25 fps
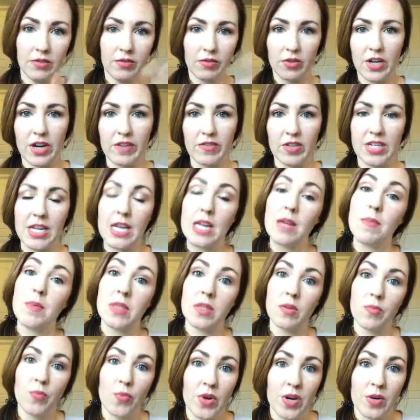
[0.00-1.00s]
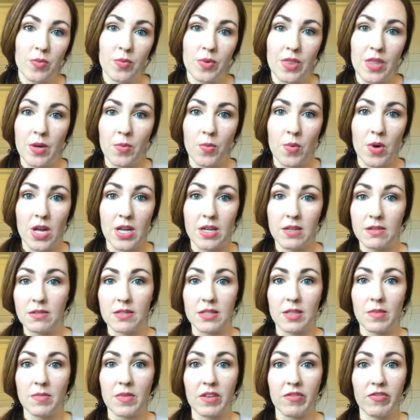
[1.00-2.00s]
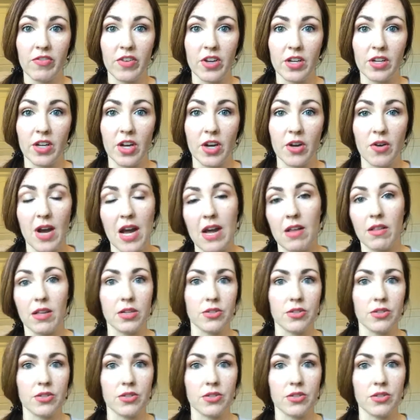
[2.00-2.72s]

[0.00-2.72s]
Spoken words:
for every day, but then one when they want something fun to go out,